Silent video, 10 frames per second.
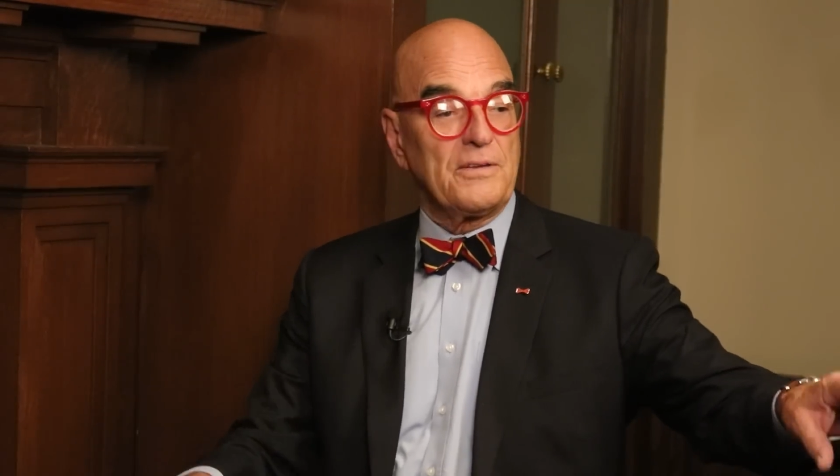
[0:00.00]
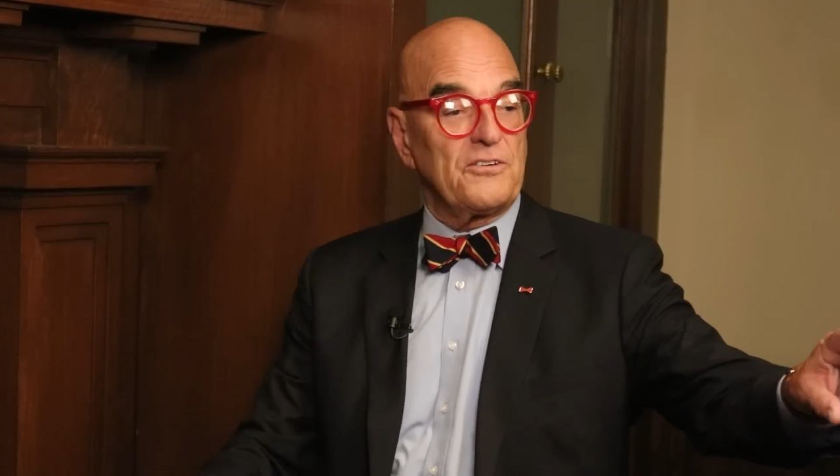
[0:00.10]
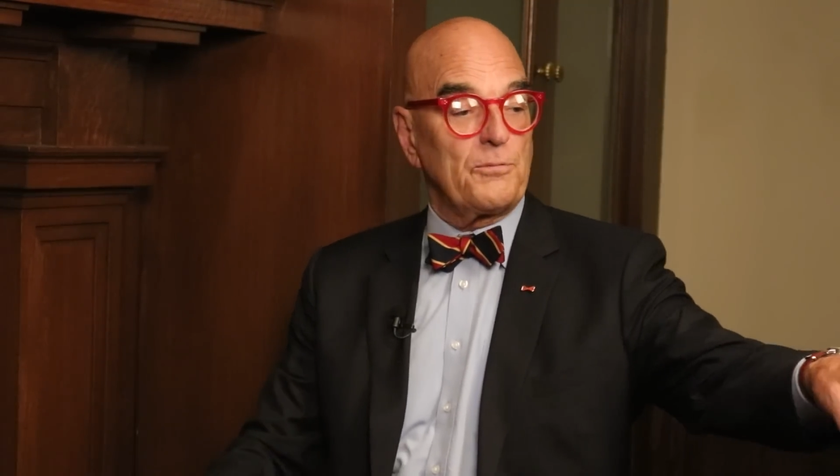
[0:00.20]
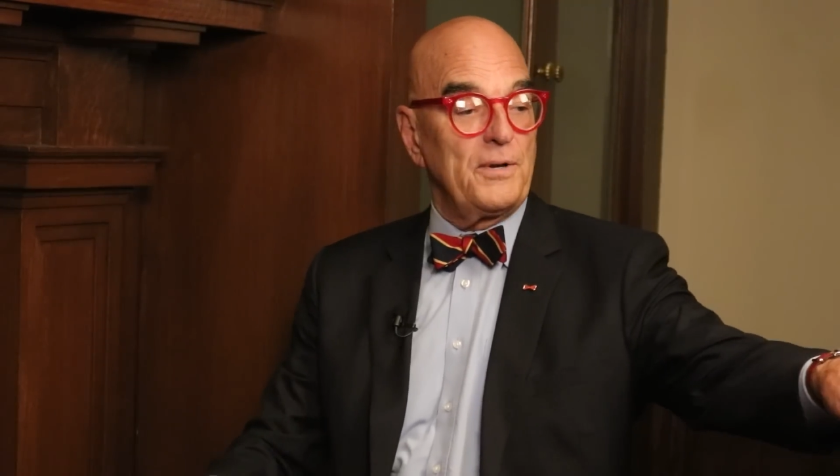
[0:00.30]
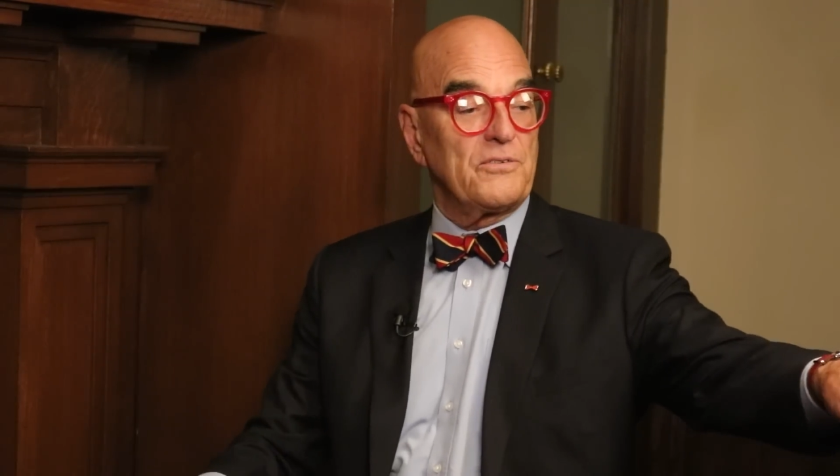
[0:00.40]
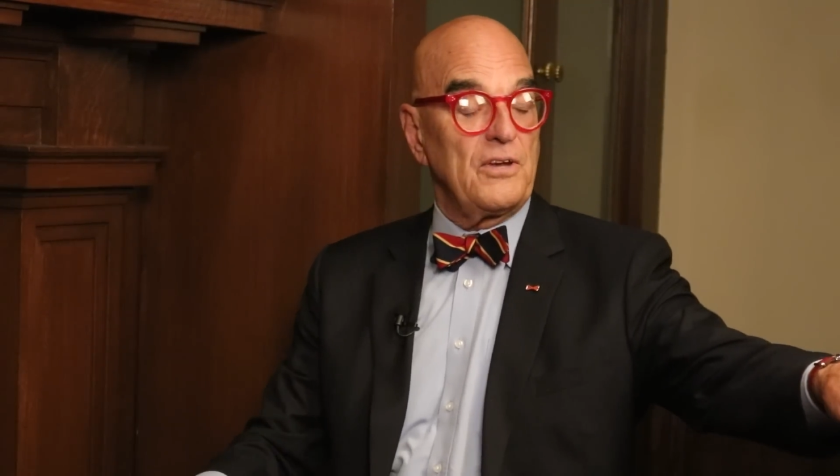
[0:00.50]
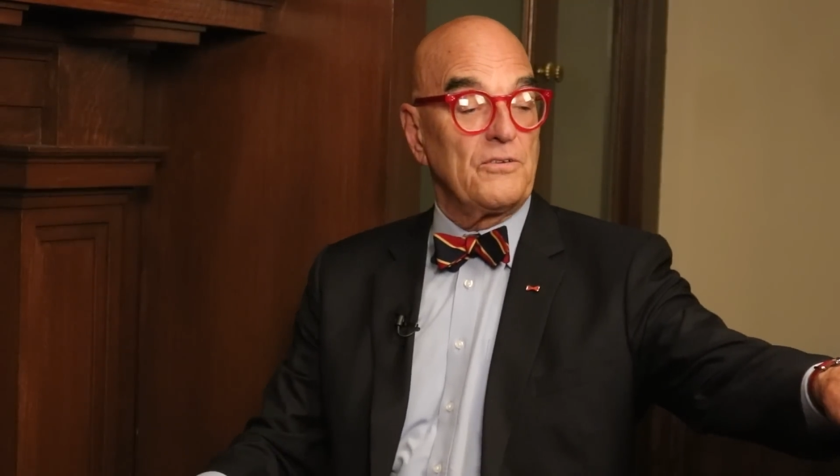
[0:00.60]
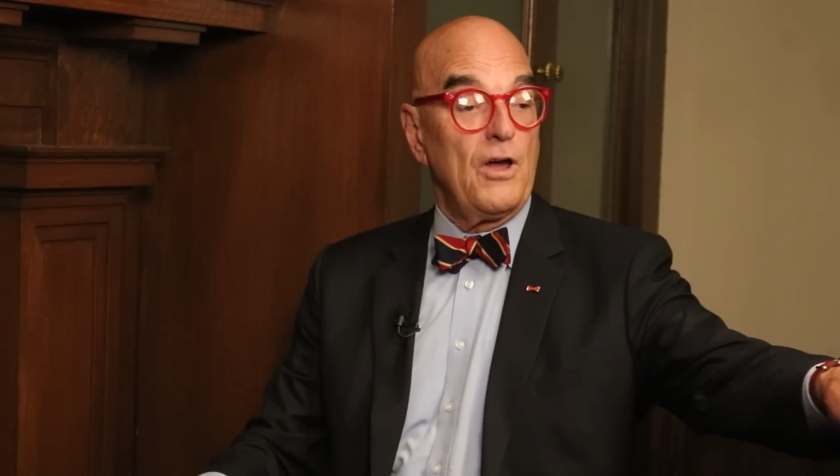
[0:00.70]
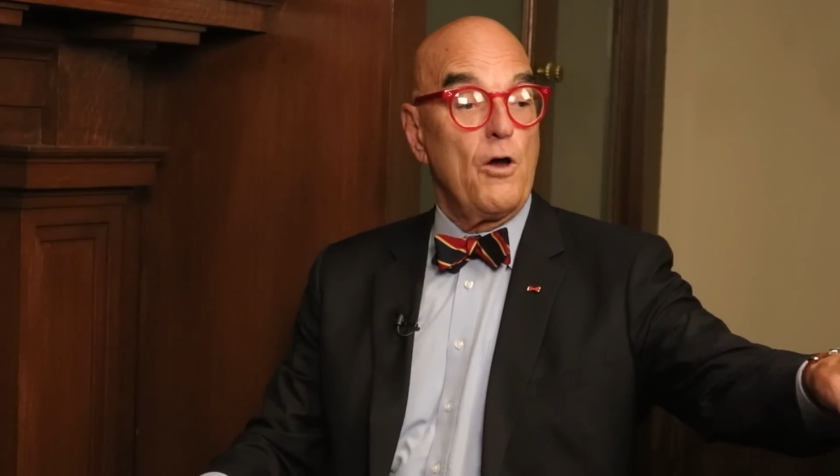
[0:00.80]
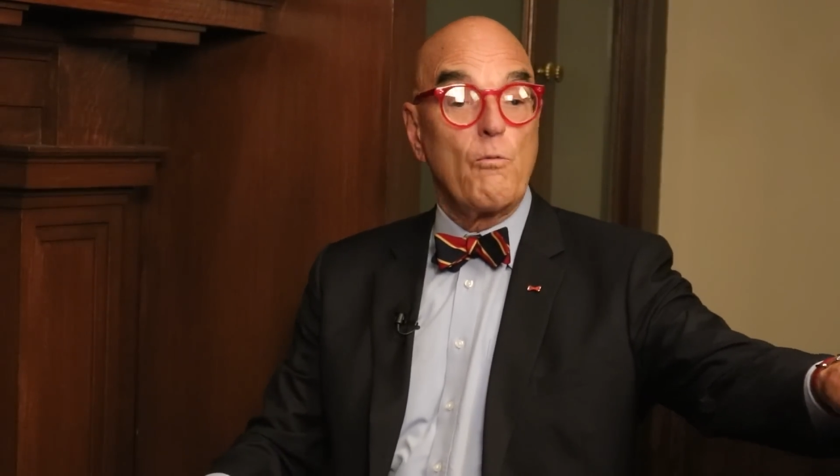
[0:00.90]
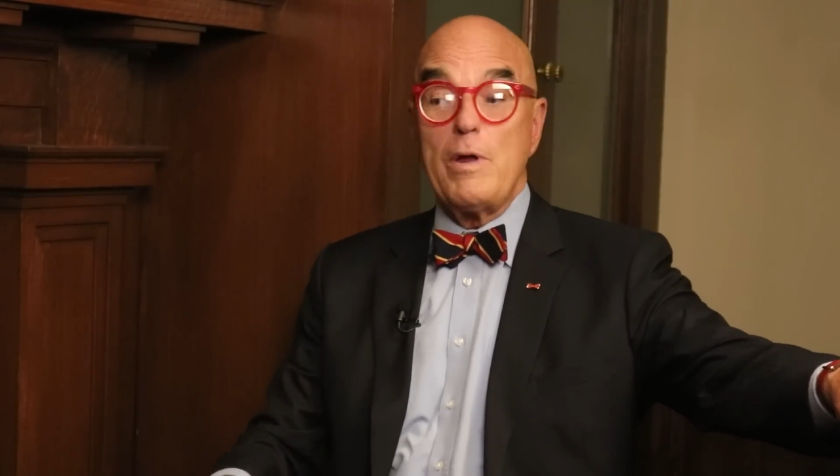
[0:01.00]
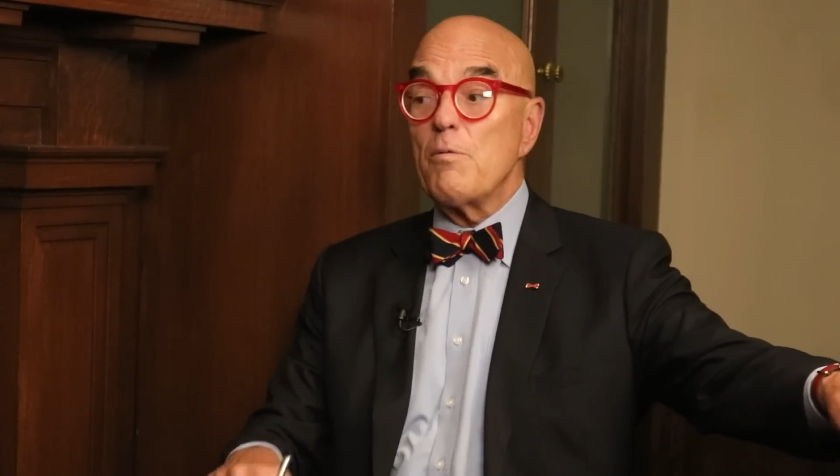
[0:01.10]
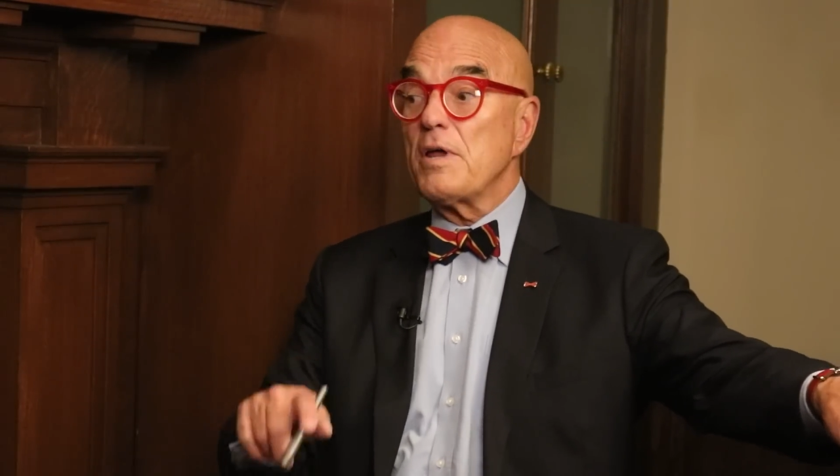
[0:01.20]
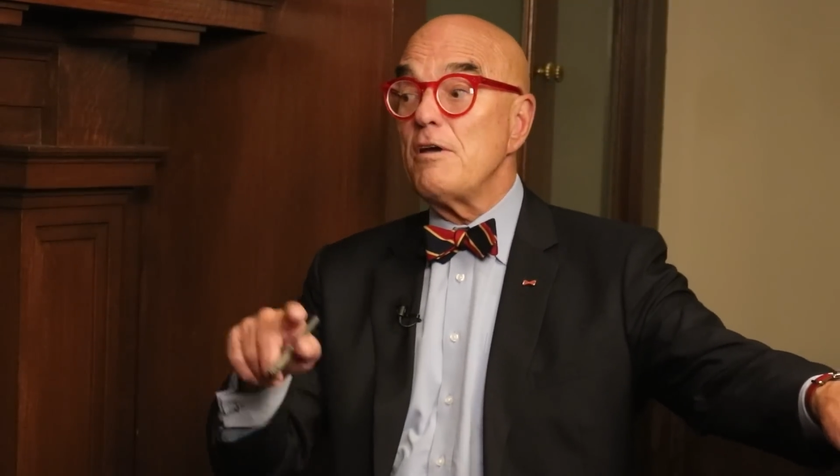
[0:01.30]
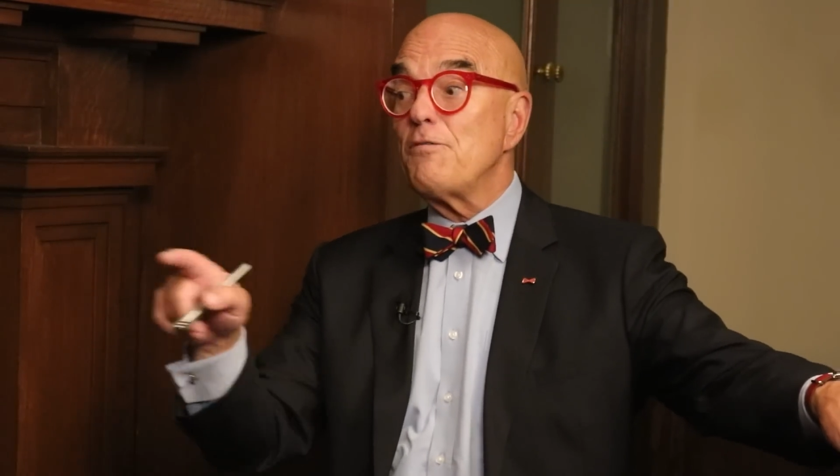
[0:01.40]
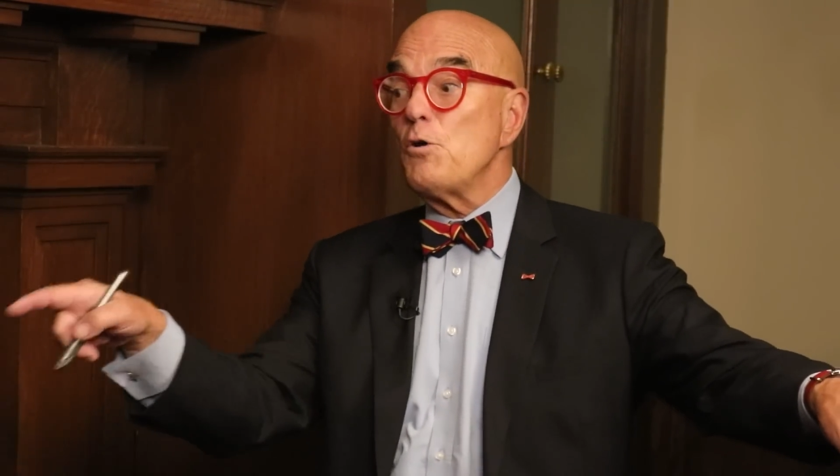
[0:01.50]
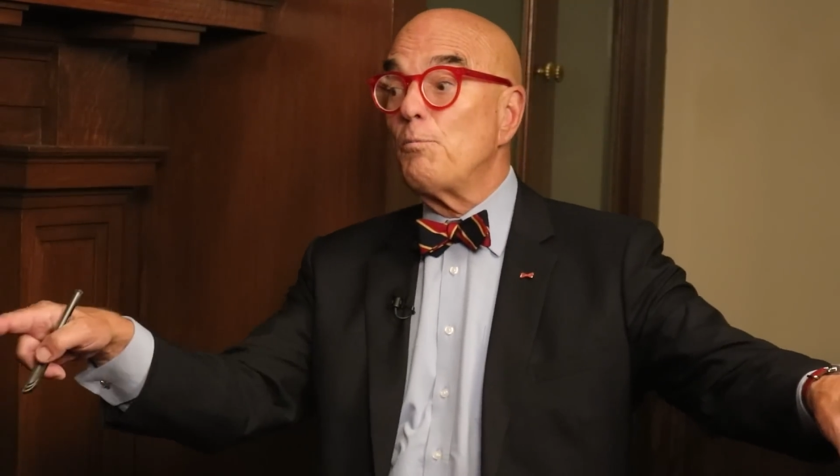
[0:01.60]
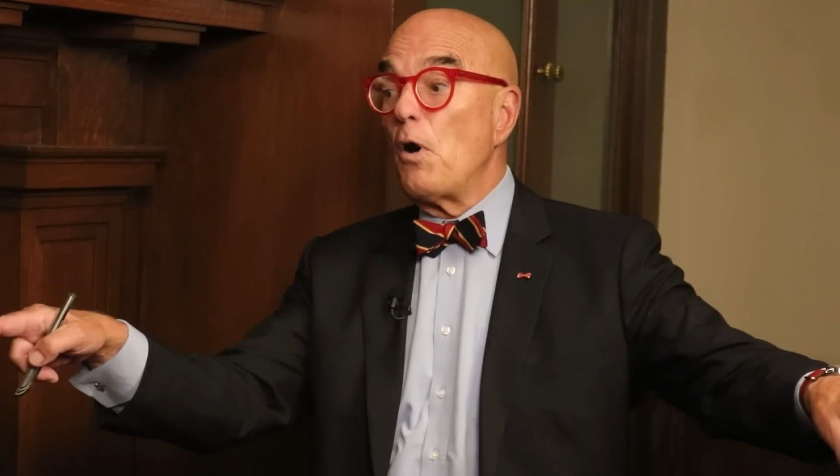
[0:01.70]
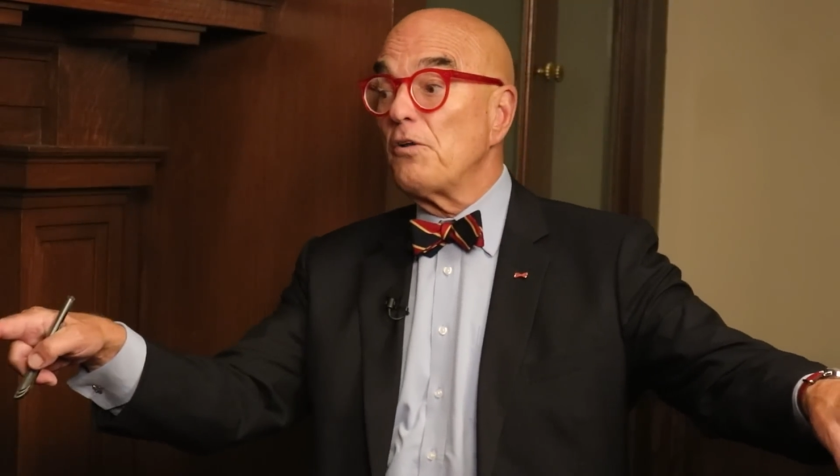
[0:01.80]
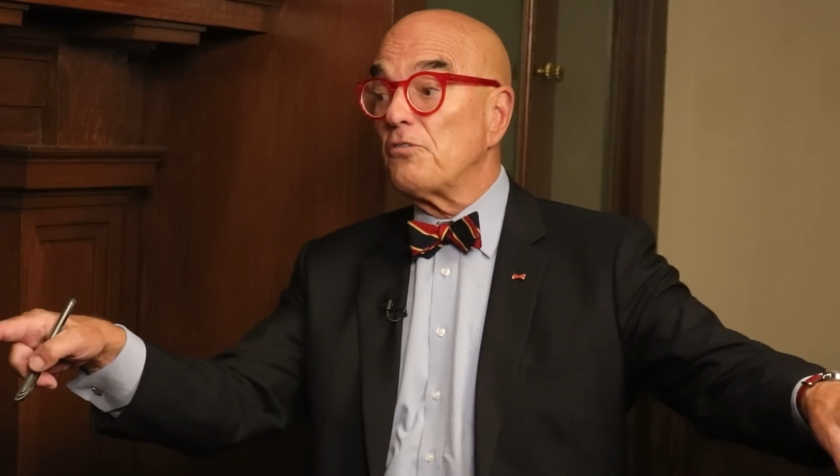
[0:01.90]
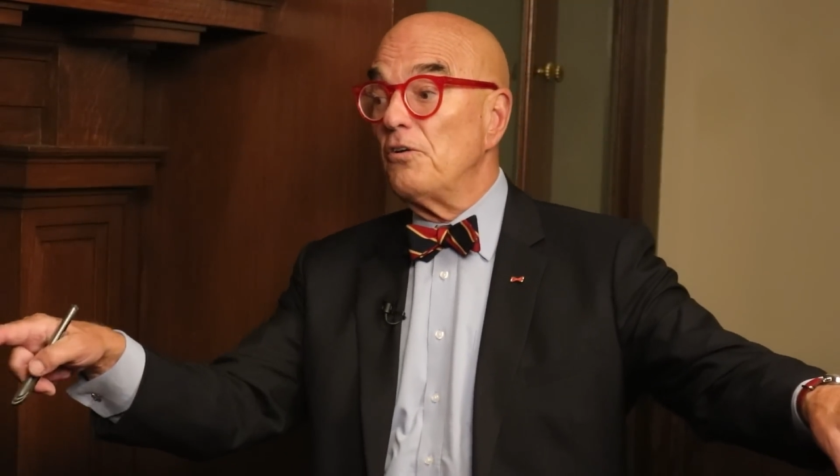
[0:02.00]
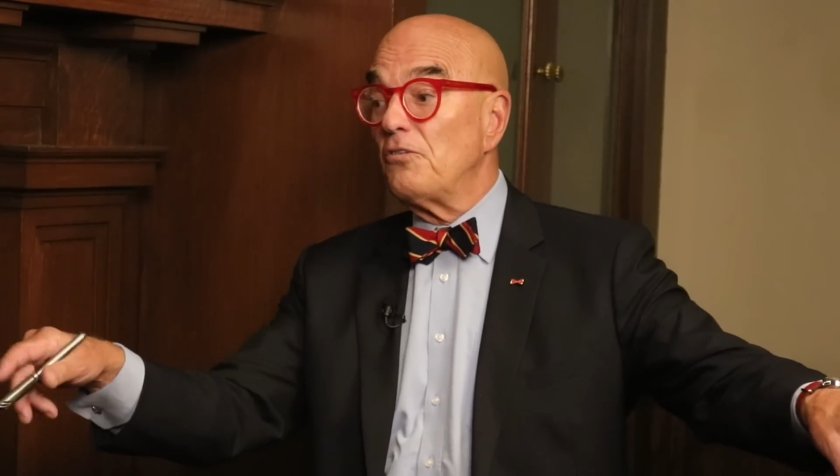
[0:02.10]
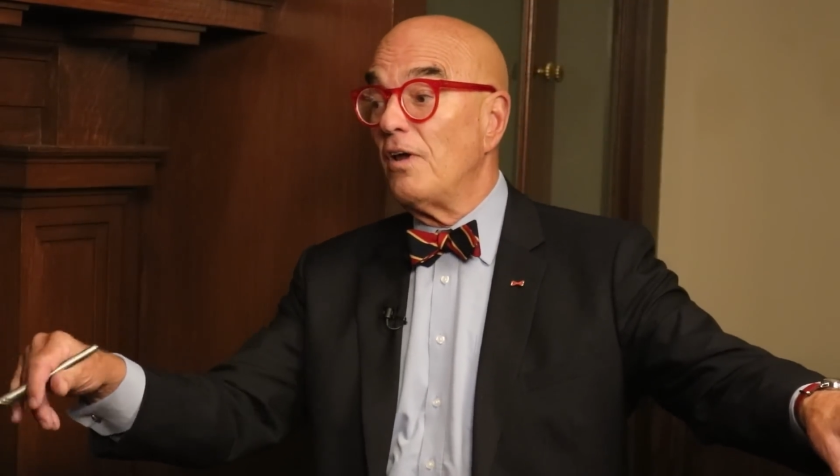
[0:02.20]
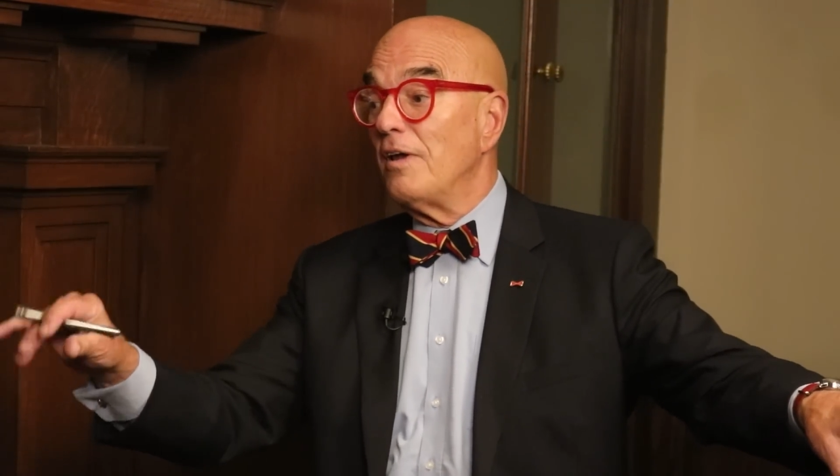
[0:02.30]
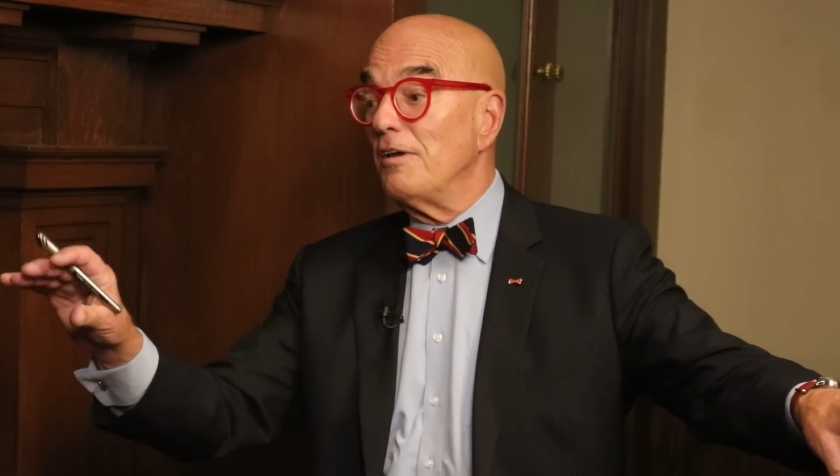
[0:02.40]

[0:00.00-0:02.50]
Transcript: This committee says, we will give you bonuses